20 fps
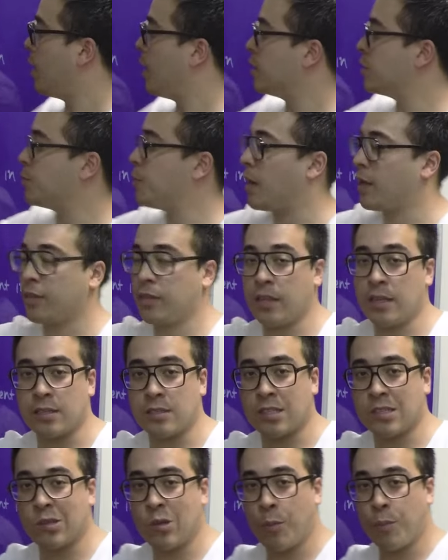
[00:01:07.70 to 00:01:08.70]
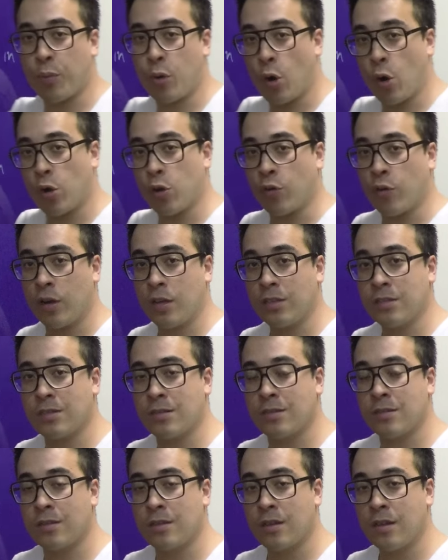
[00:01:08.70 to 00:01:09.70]
It's about this. It's not
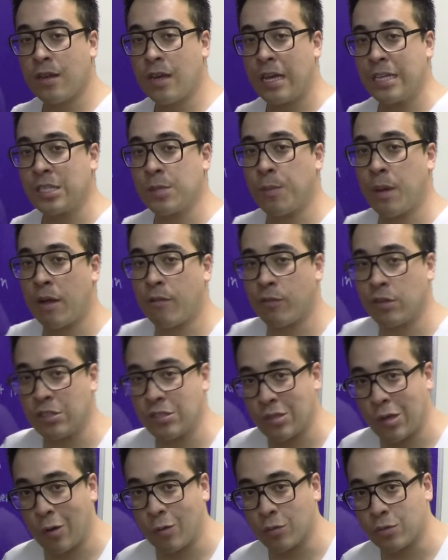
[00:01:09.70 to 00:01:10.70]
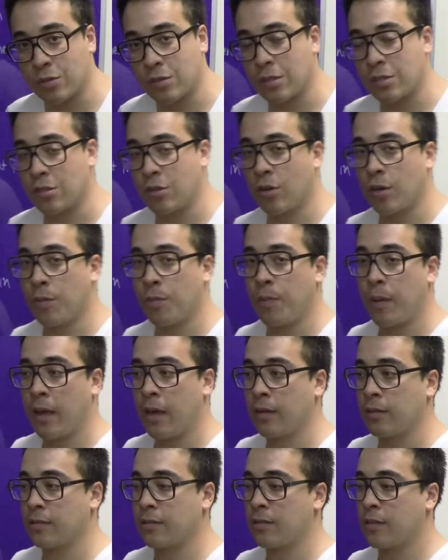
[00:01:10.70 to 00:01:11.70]
progress, it's about results. It's not
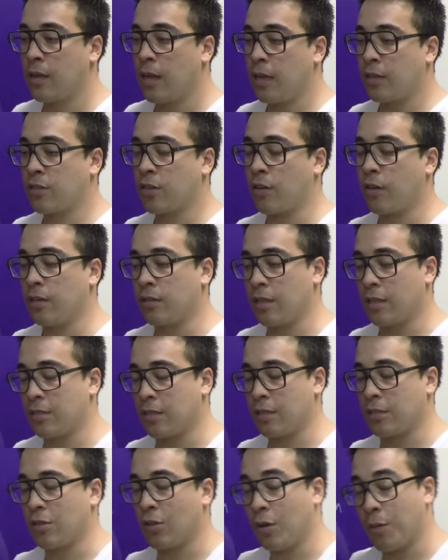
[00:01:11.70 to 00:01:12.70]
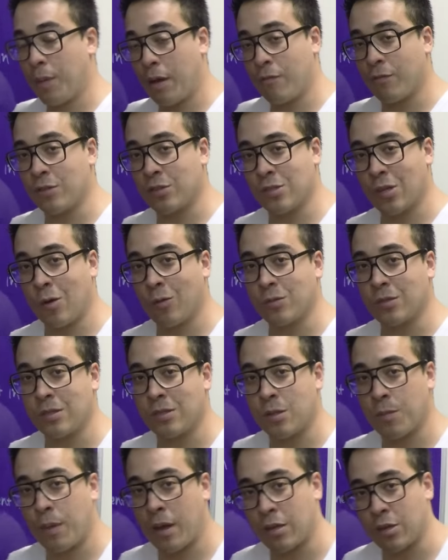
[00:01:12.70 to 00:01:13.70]
about results,
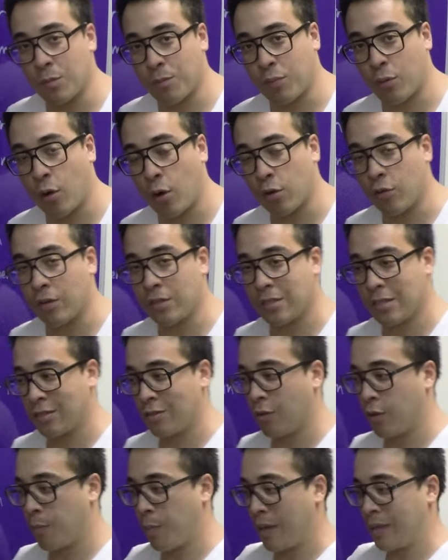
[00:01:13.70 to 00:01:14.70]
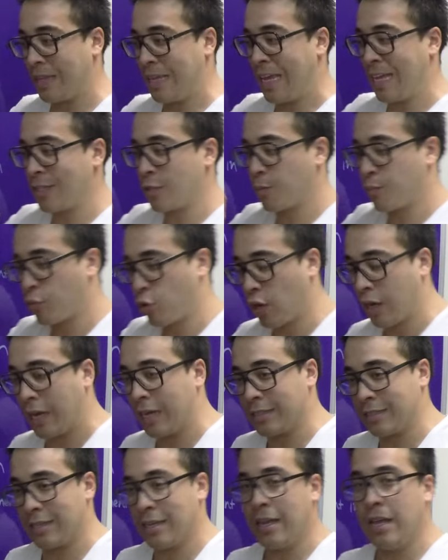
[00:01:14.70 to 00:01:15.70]
it's about your progress. It's not about the end
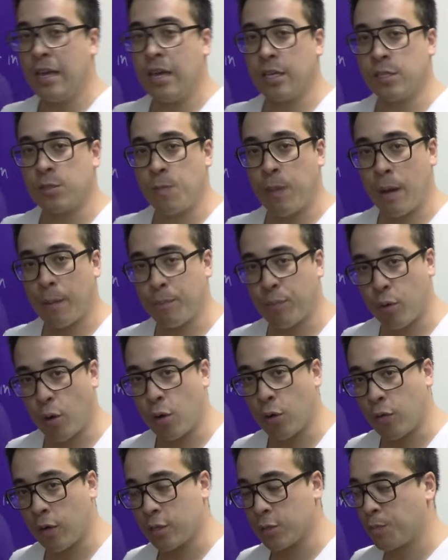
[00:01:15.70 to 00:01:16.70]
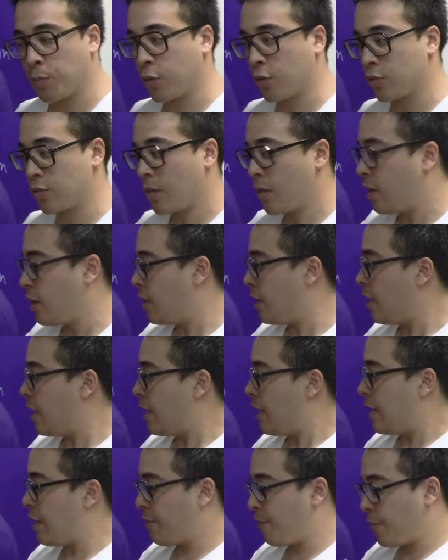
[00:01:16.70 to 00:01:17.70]
product, it's about progress. Because
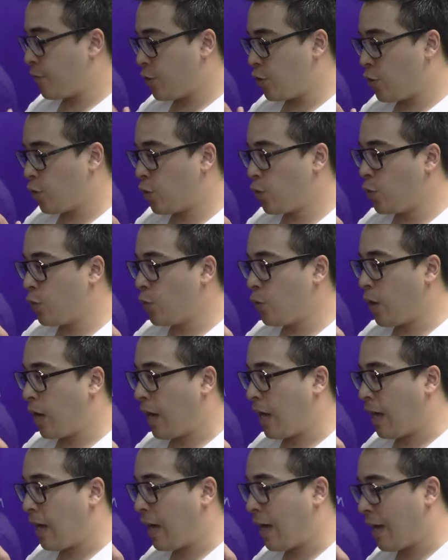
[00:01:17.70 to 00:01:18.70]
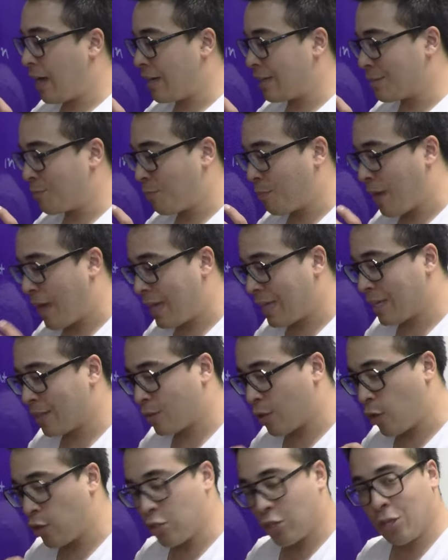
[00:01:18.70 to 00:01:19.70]
if you are making
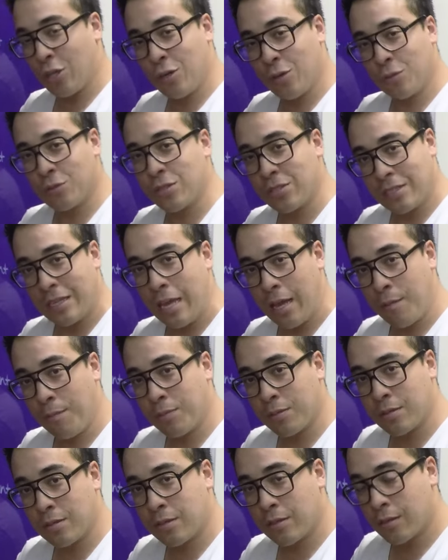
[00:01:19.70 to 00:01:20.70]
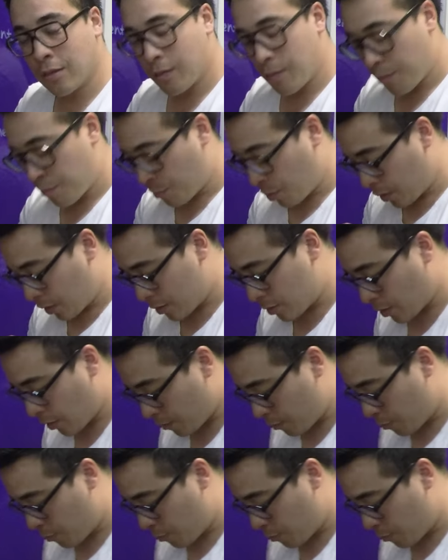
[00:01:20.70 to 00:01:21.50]
those little steps, by the time